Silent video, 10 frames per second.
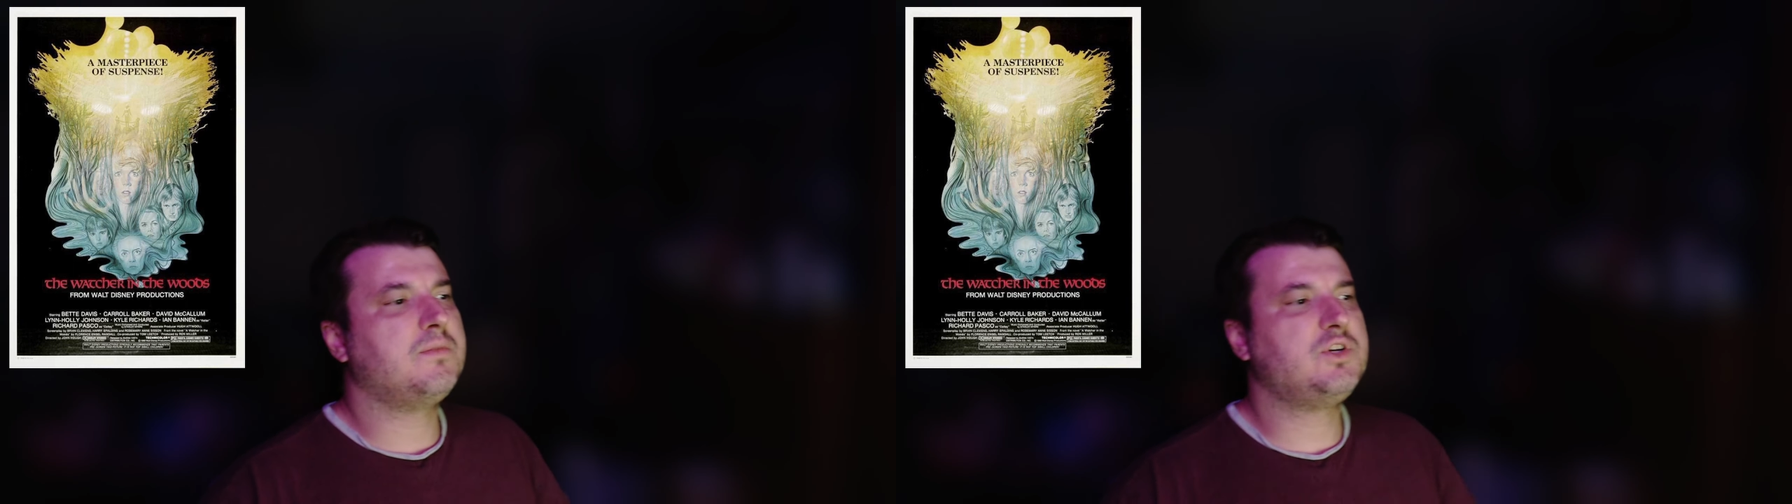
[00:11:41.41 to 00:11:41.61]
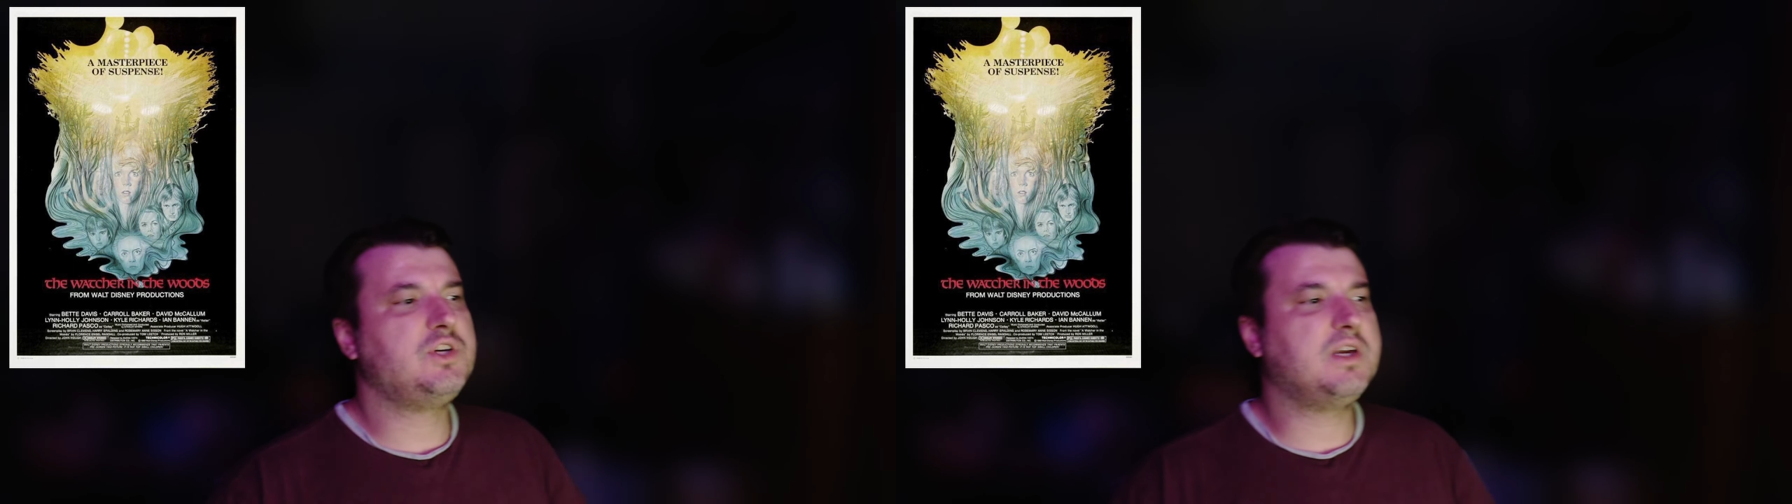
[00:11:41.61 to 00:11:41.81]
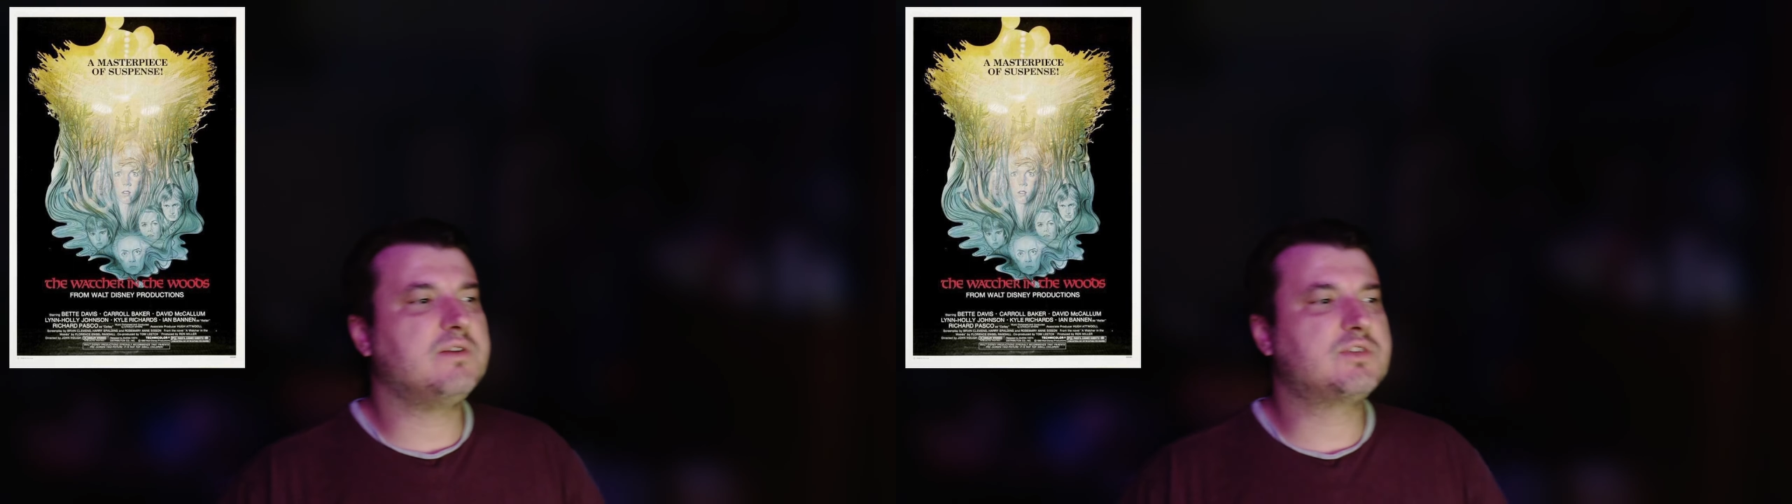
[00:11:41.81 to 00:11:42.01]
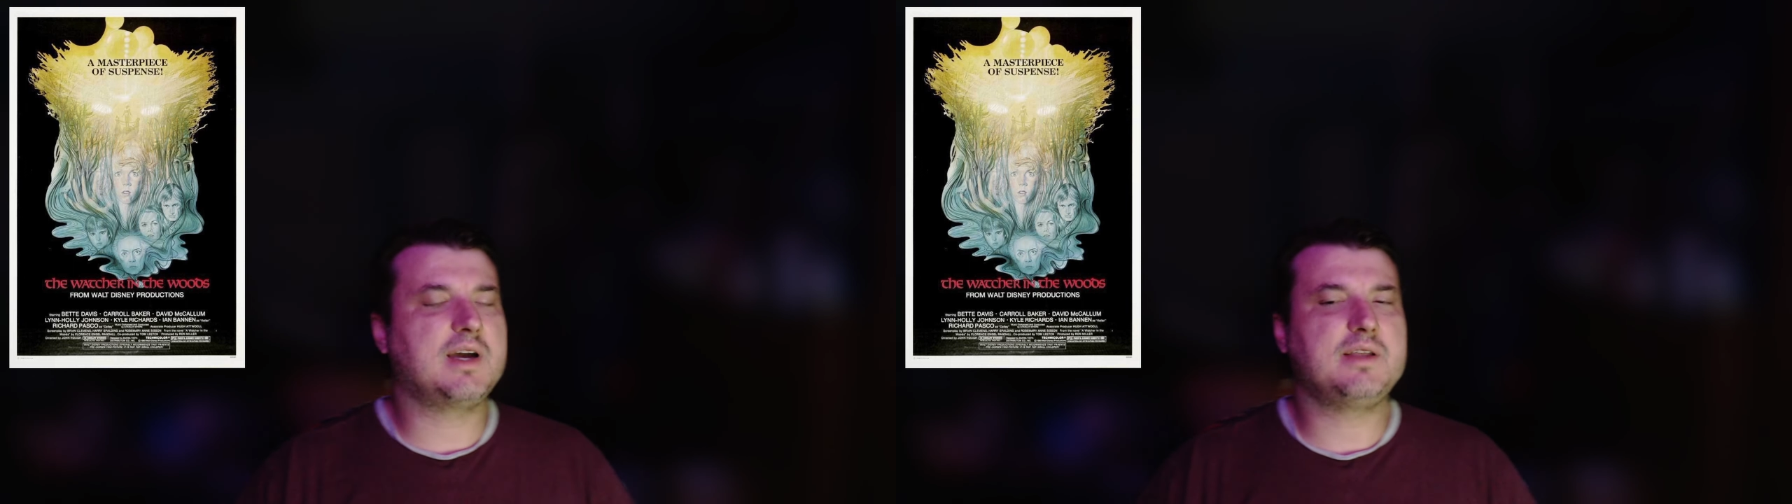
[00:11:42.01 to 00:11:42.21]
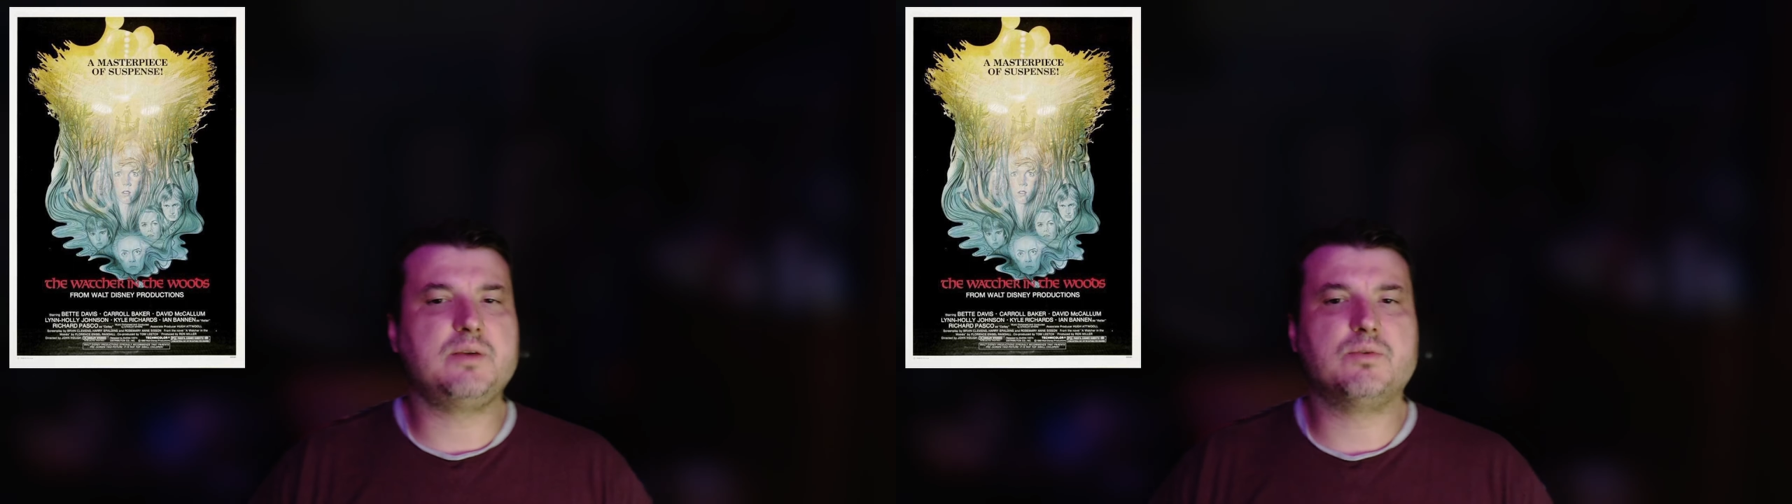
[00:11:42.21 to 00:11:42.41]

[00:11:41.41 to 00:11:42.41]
She gives Kylie